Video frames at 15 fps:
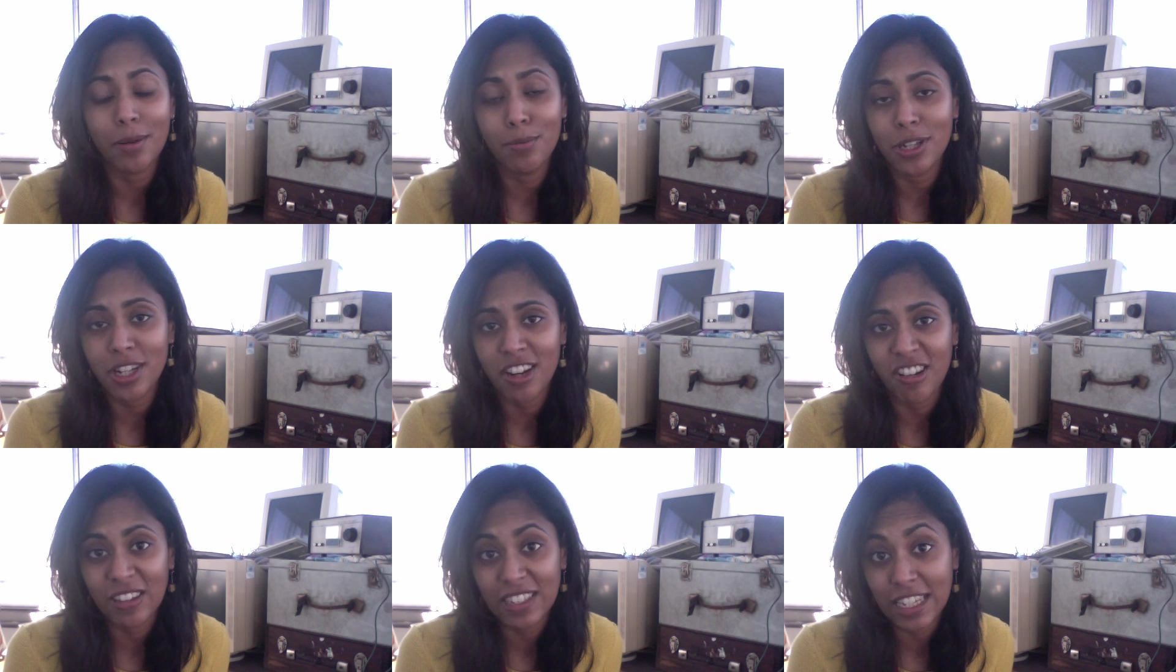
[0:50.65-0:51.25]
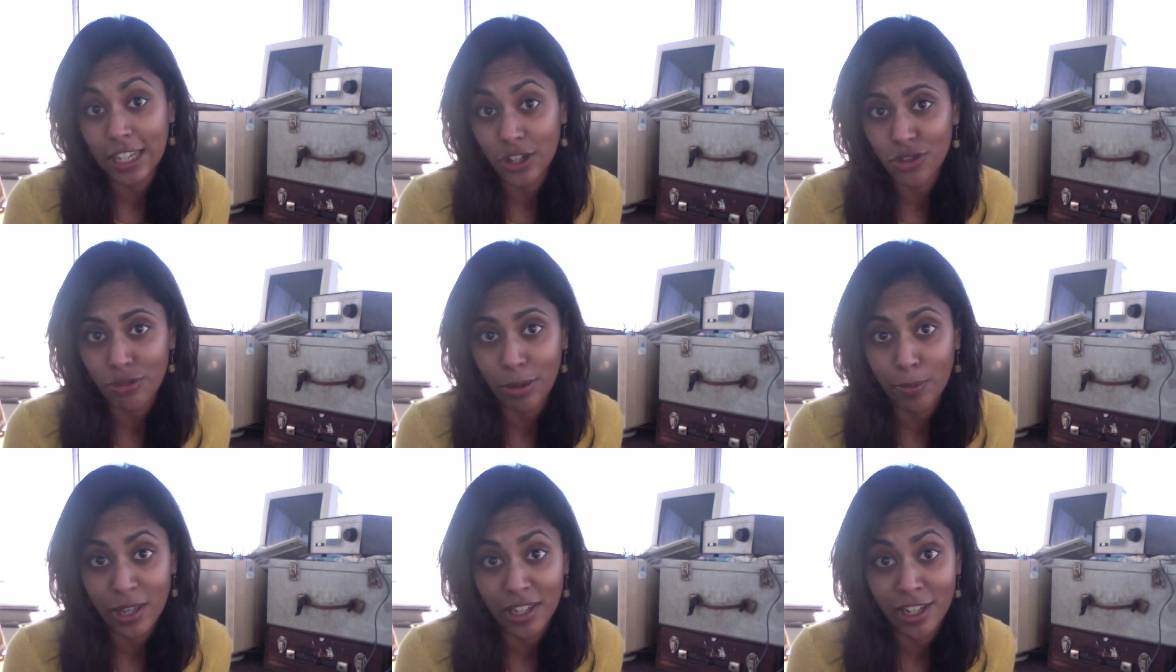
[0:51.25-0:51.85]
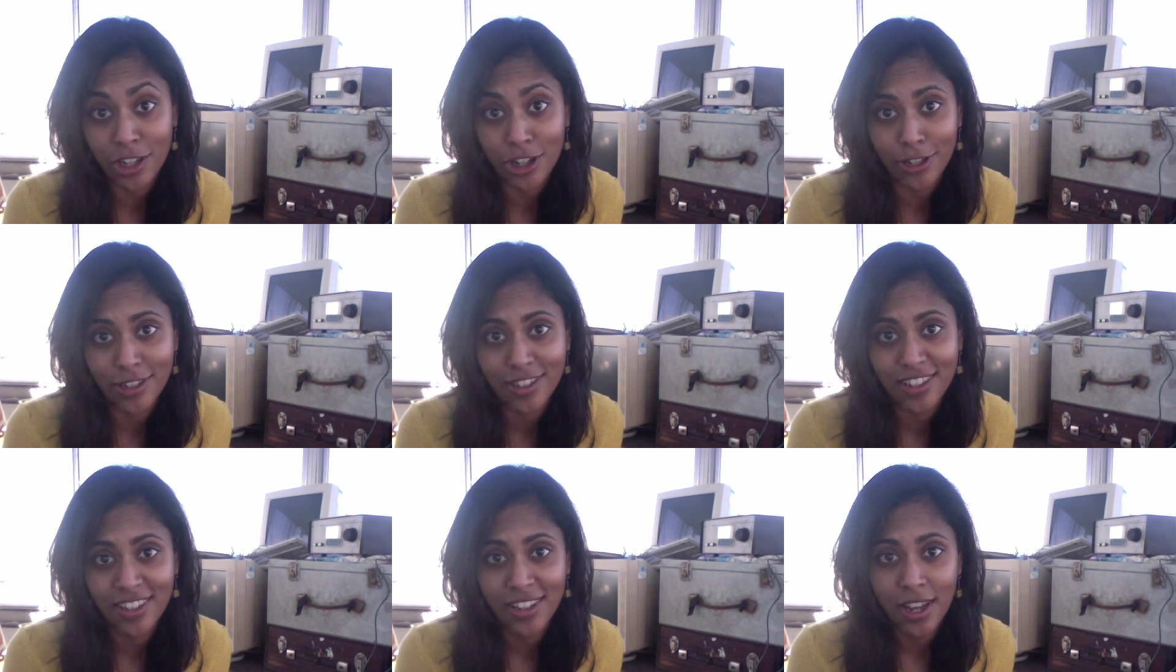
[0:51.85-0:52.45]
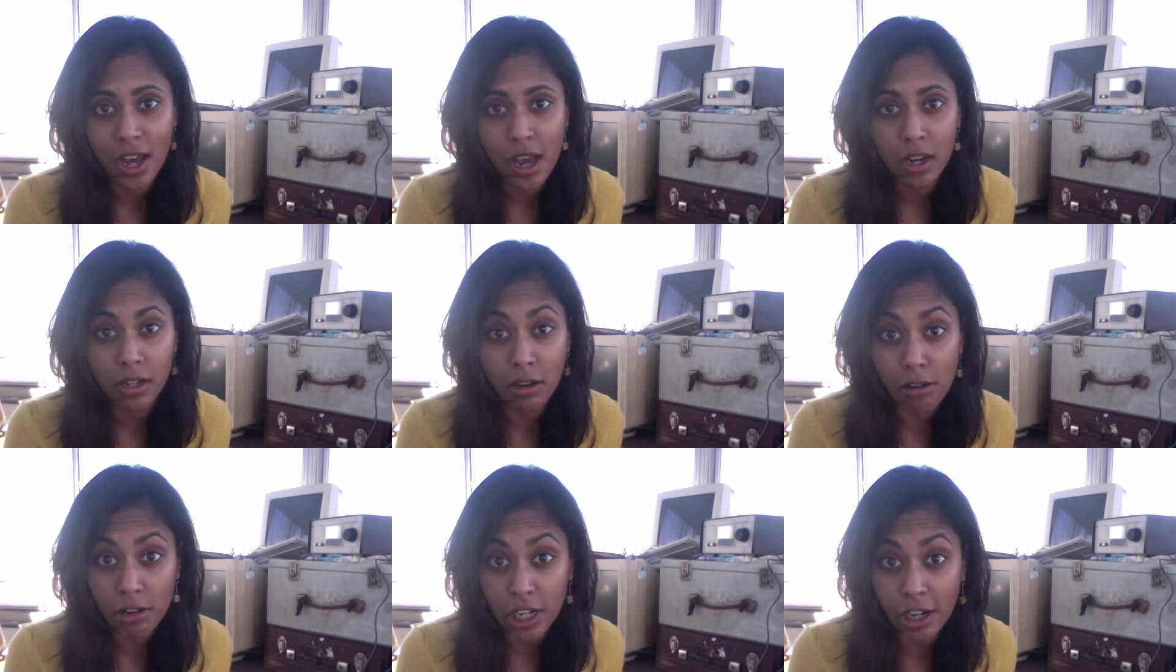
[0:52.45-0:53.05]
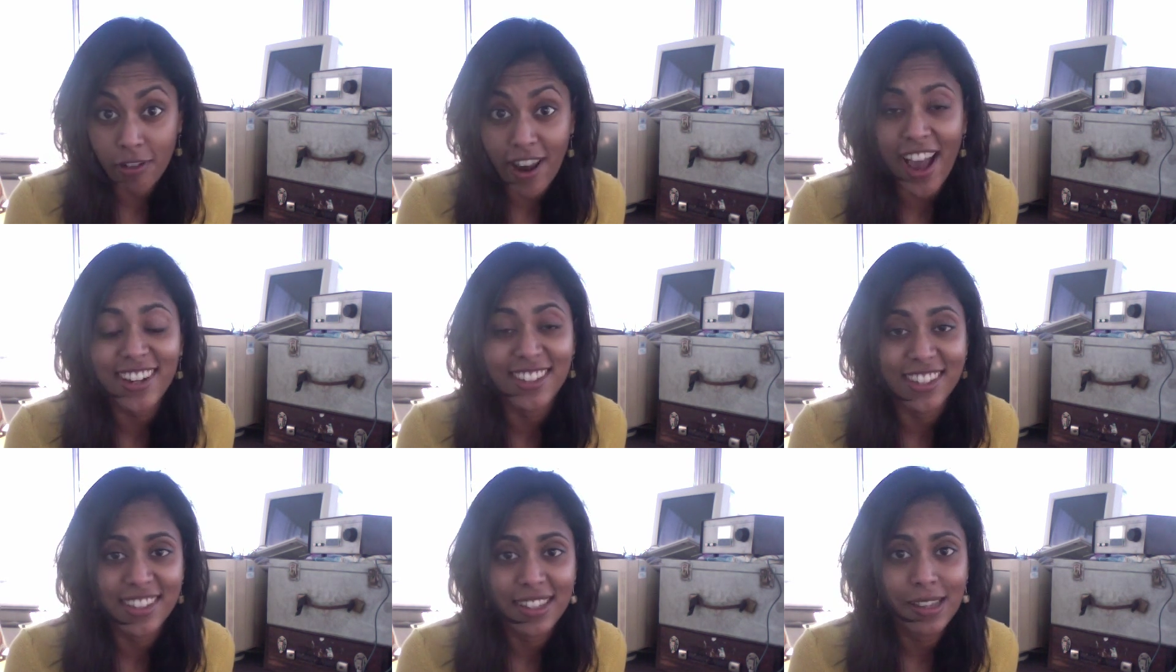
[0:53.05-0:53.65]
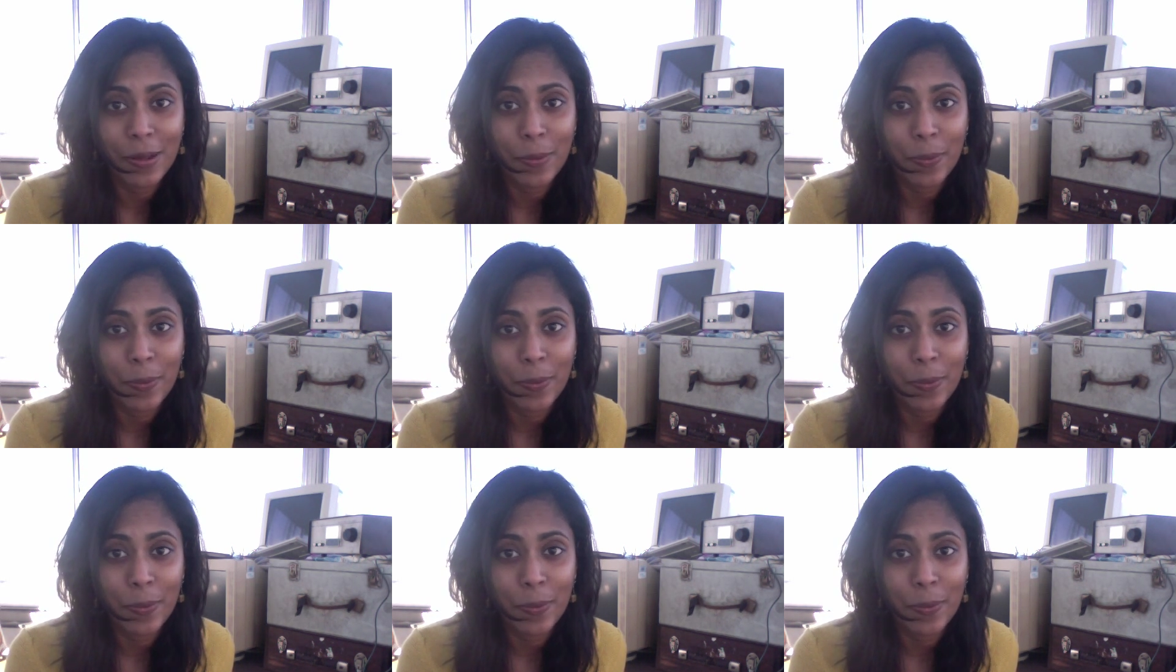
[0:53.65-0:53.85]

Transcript: in materials in extreme conditions, nuclear reactors.